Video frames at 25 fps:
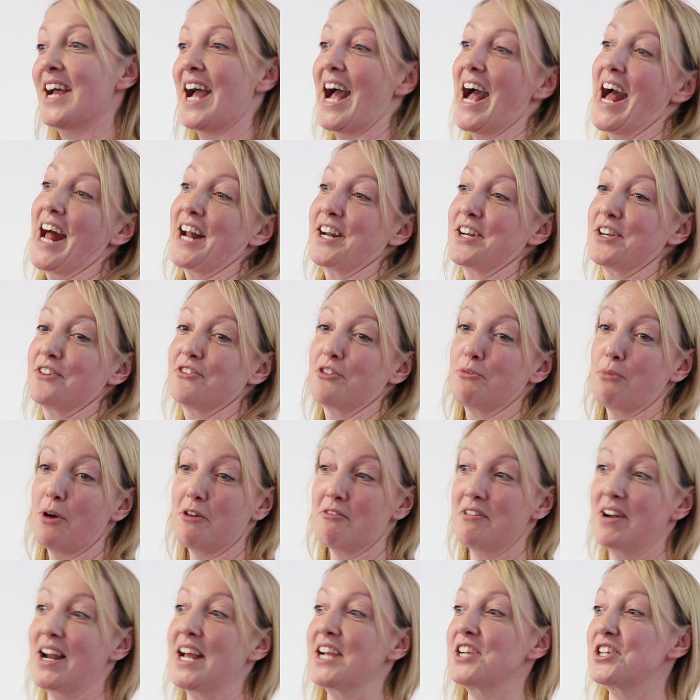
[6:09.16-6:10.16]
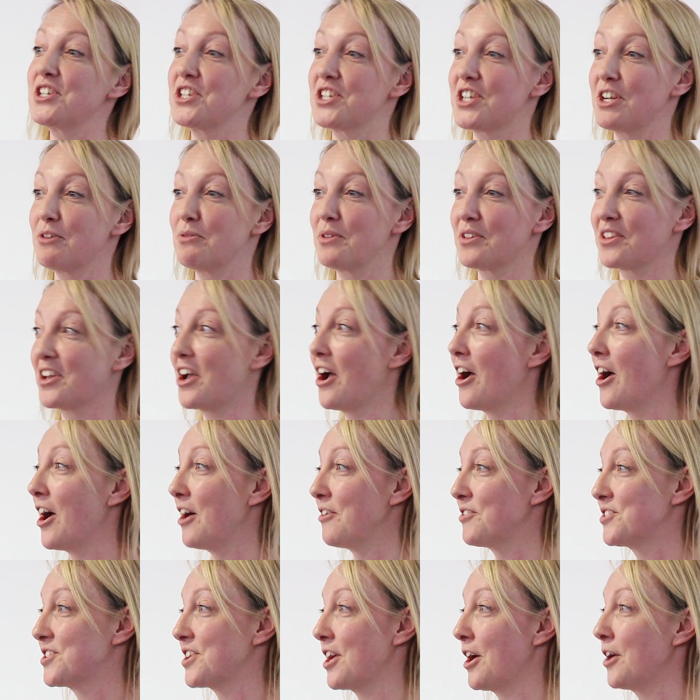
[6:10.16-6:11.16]
and for my relationship with
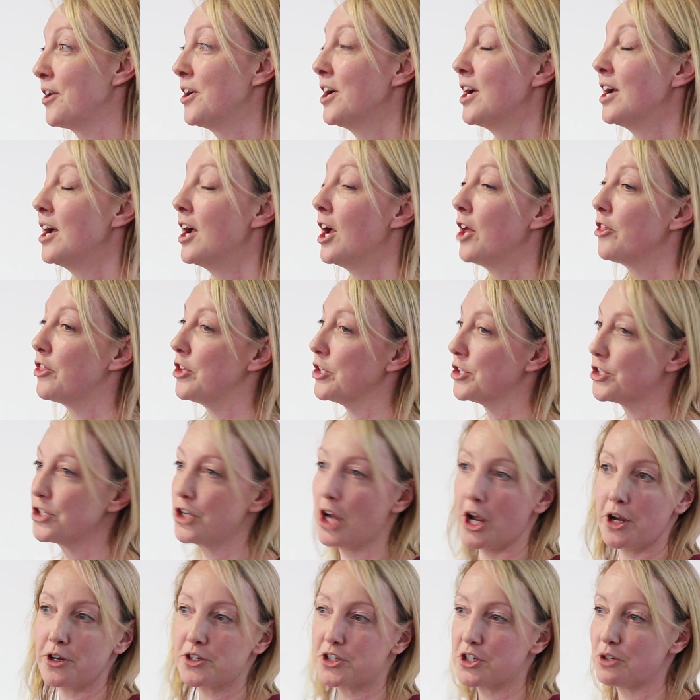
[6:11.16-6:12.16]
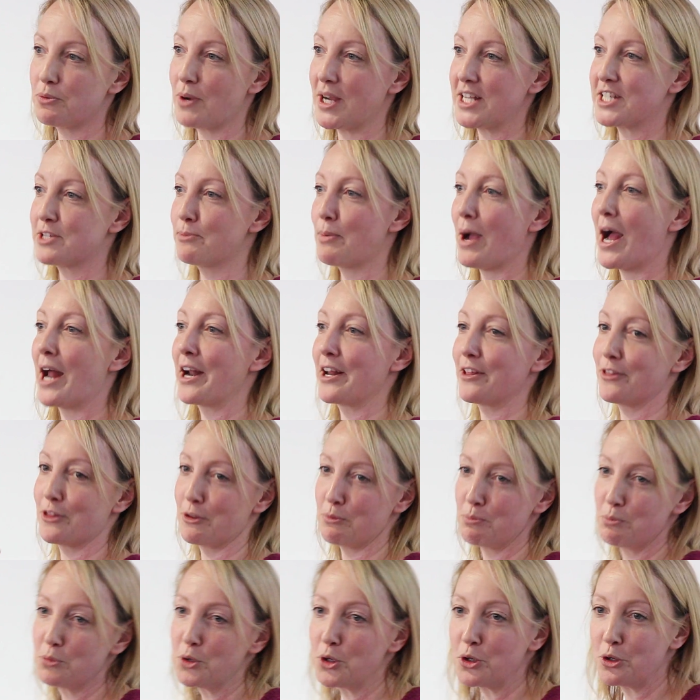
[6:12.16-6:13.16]
Curve. So there's no two ways about it.
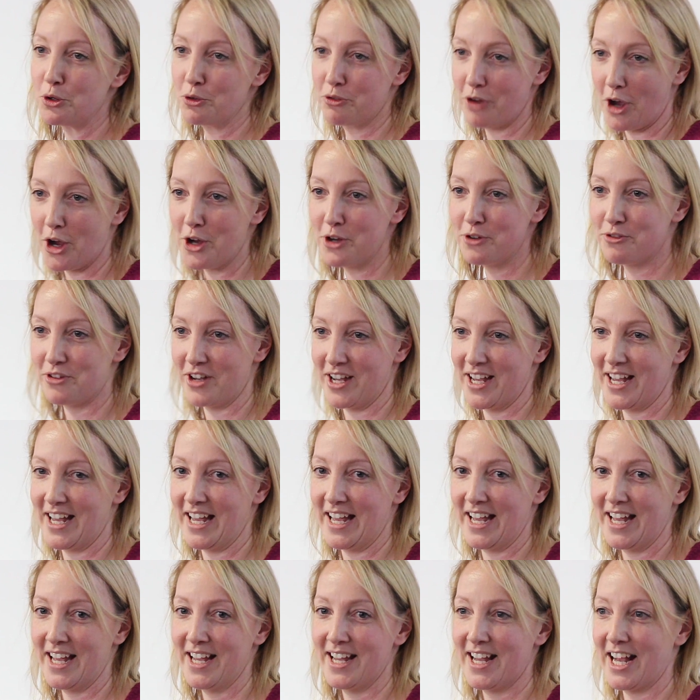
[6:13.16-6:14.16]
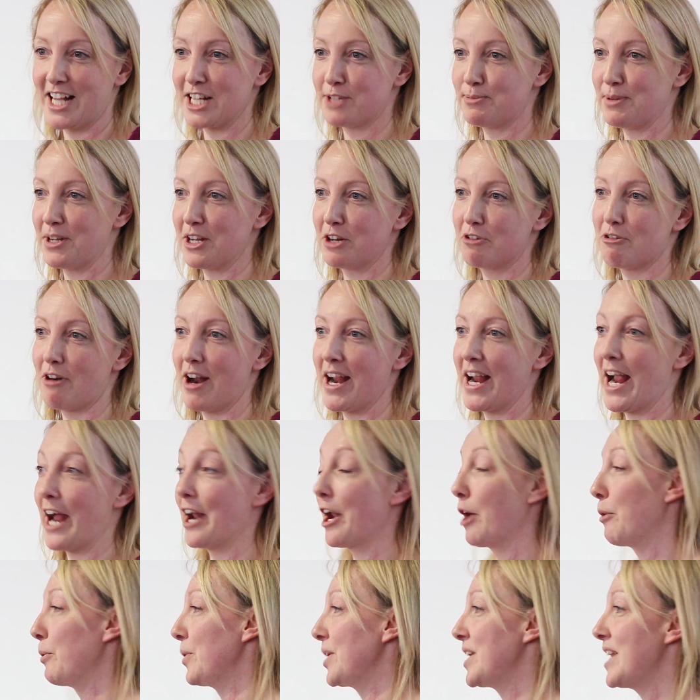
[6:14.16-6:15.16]
The move over here has been great, and
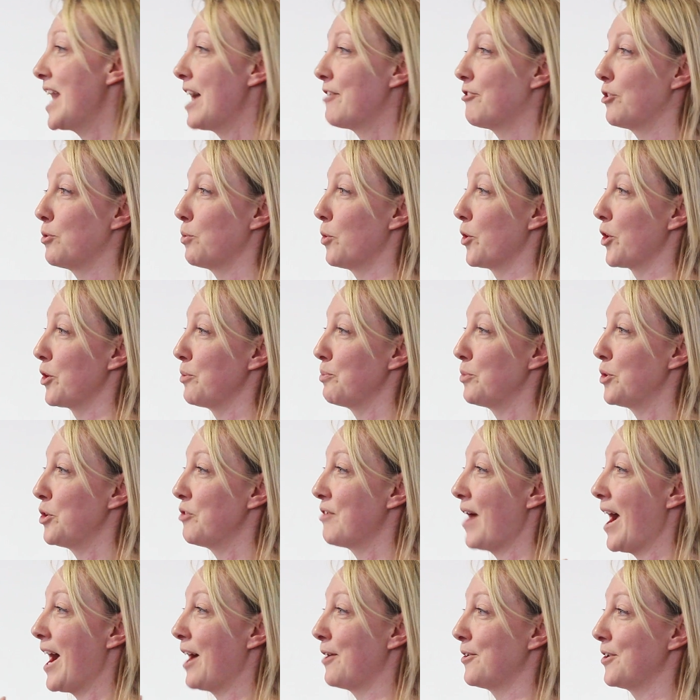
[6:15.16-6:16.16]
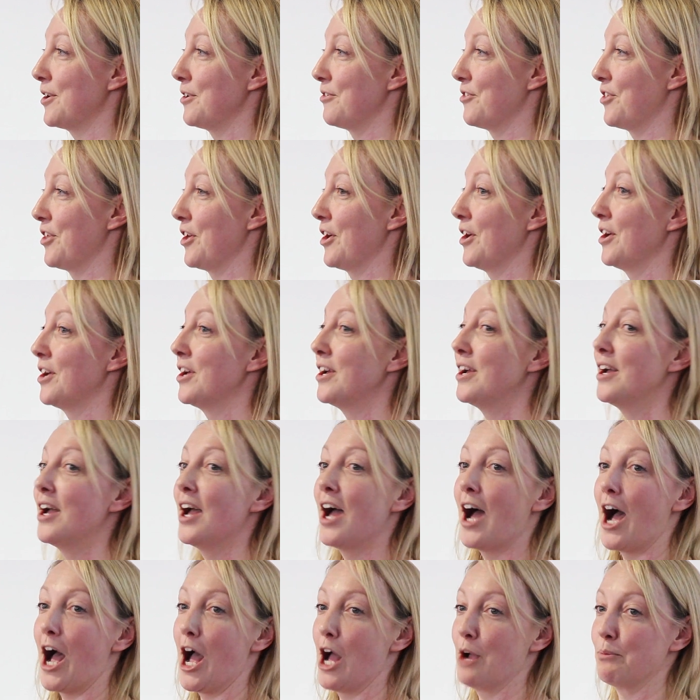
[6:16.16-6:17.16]
I would never want to move out of the
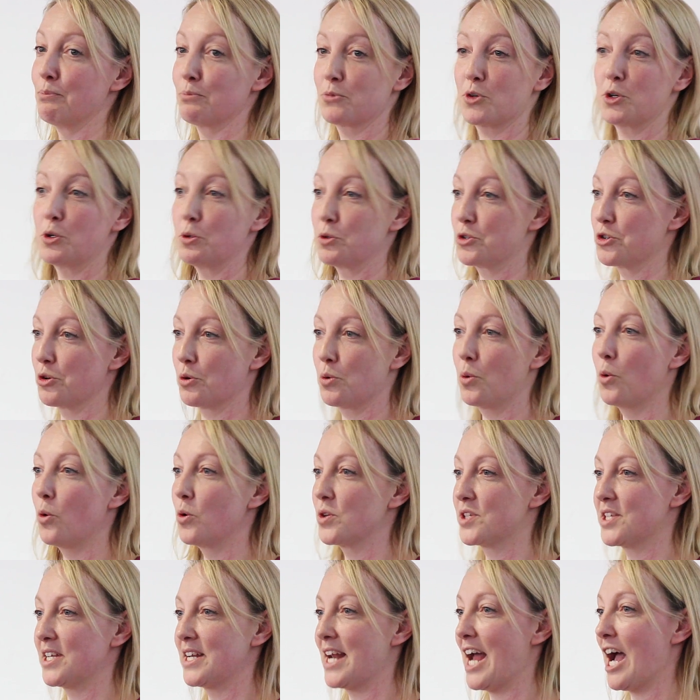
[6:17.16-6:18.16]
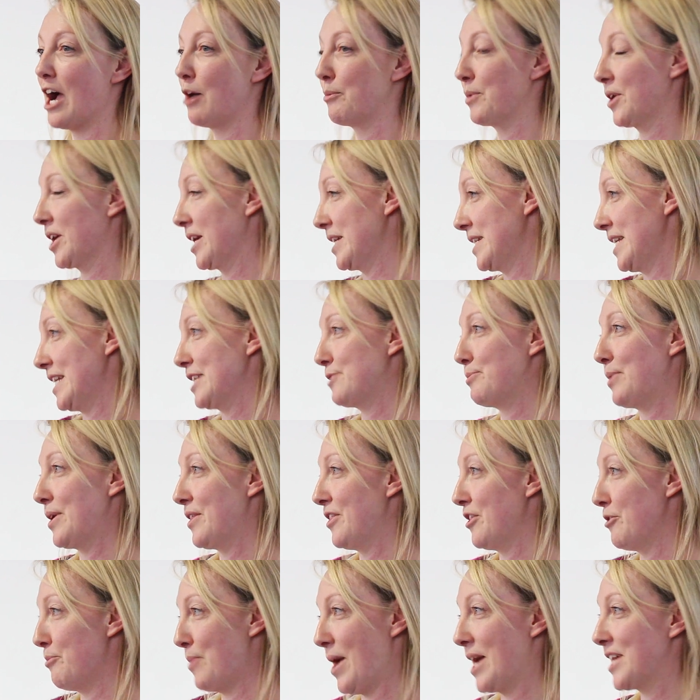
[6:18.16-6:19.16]
Cultural Quarter now, because it's
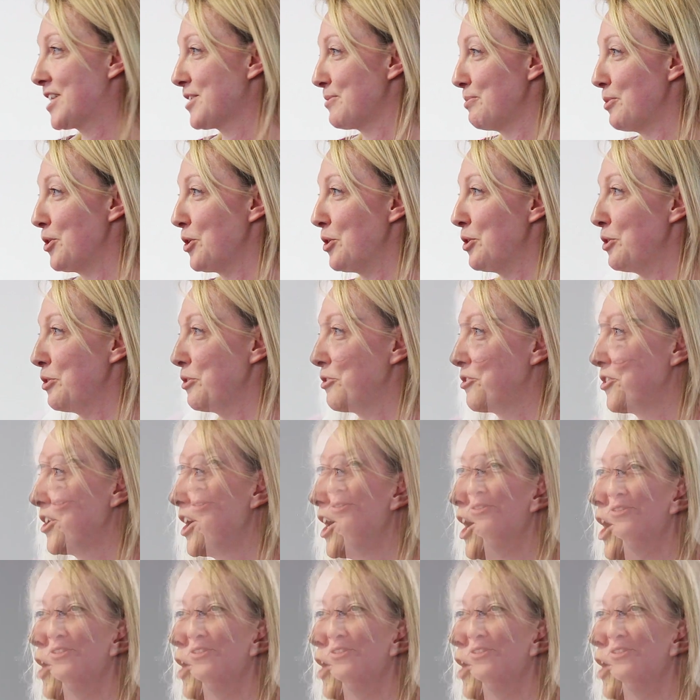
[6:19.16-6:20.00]
been the best move.